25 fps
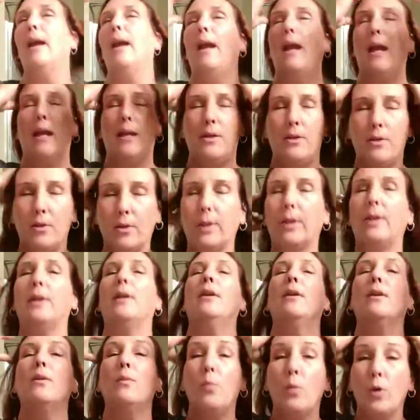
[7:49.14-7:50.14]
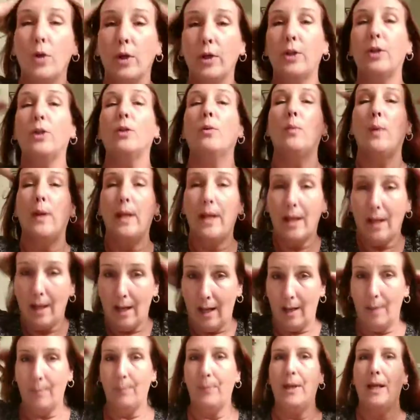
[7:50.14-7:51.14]
And you're going to work your way
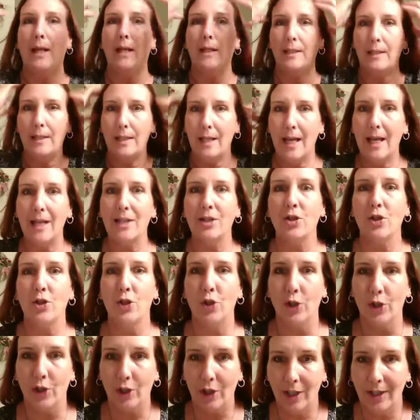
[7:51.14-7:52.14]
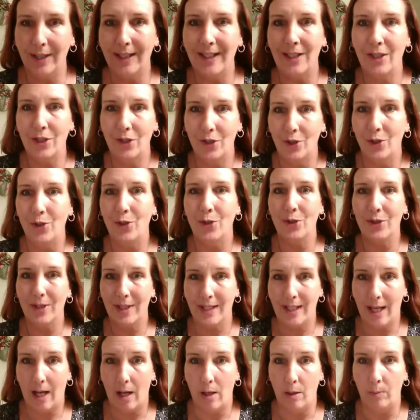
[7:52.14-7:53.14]
up. And yes, you're going to do your
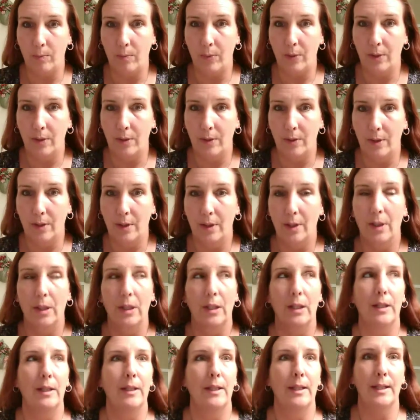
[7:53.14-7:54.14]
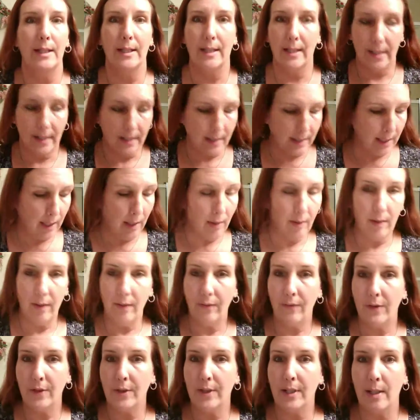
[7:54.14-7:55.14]
scalp. This is scary
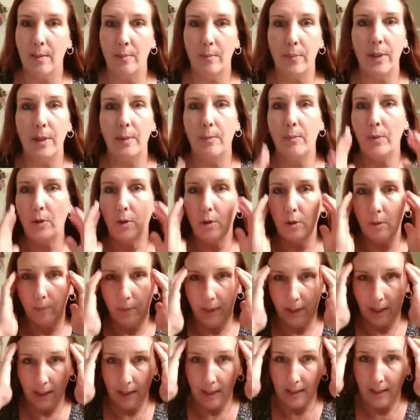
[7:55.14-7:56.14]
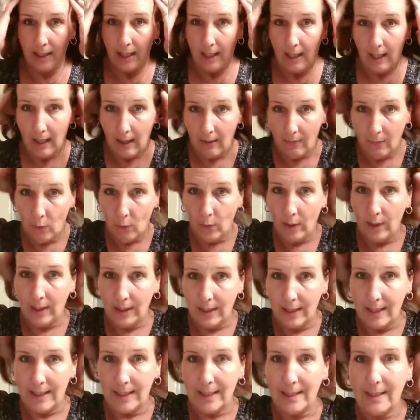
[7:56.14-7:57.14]
for some people because they have
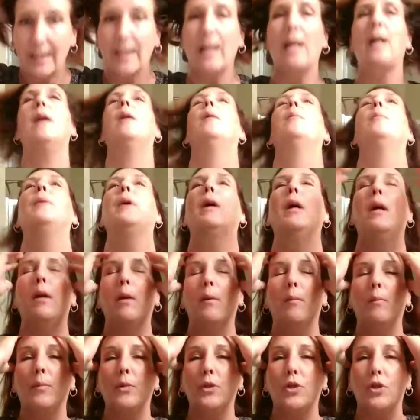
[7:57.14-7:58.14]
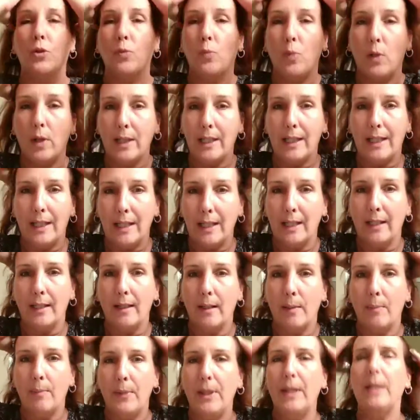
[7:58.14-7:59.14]
oily scalp, but you want to get it
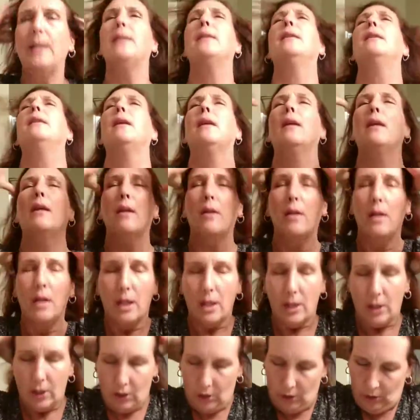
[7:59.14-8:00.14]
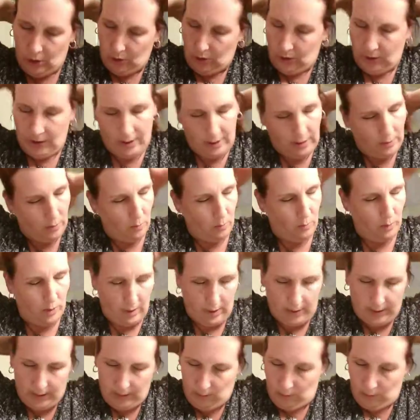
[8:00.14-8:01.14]
up in there. You're just going to
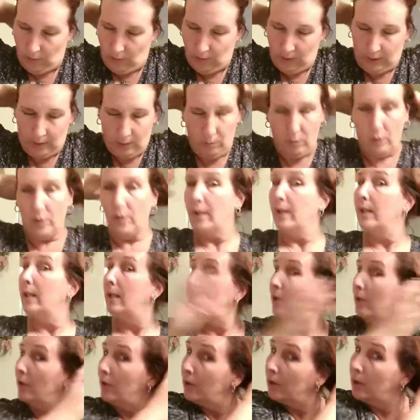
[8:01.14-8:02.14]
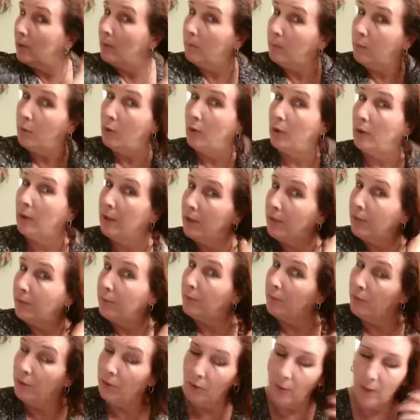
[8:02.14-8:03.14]
work it. going to pull it
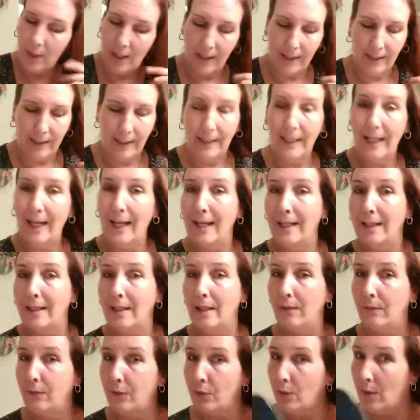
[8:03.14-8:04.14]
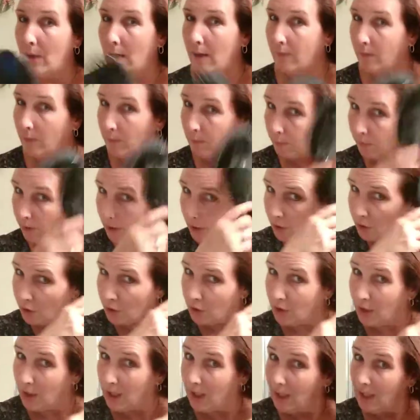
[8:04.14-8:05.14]
through. Again, if you have a brush
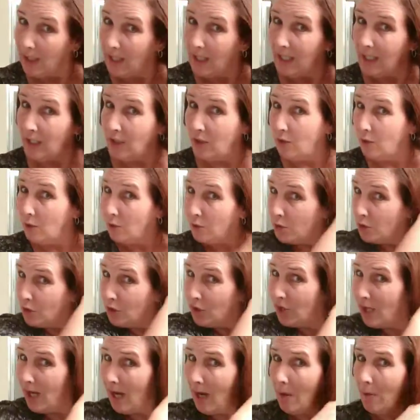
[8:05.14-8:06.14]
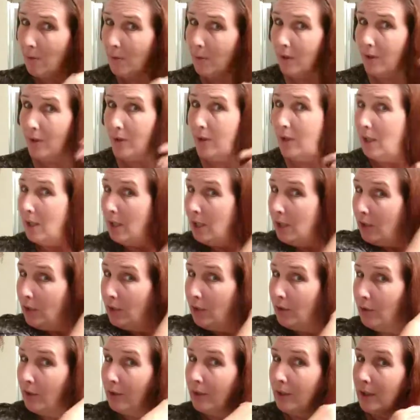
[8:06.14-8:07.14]
in your shower,
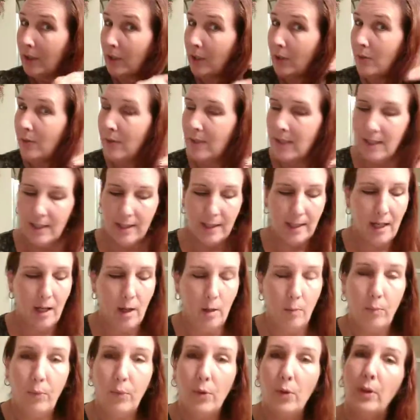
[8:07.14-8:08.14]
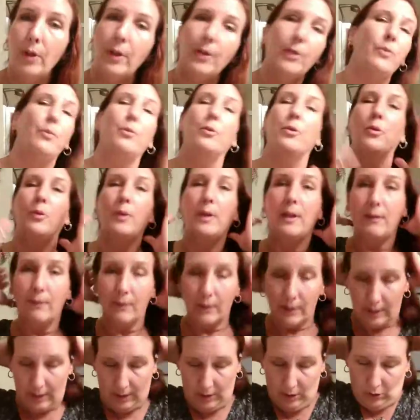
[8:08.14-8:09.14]
you're going to use it to help pull it through,
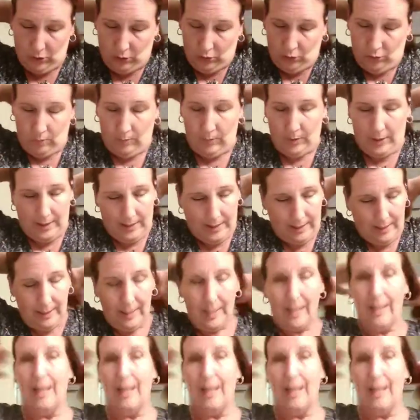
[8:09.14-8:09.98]
evenly distribute it.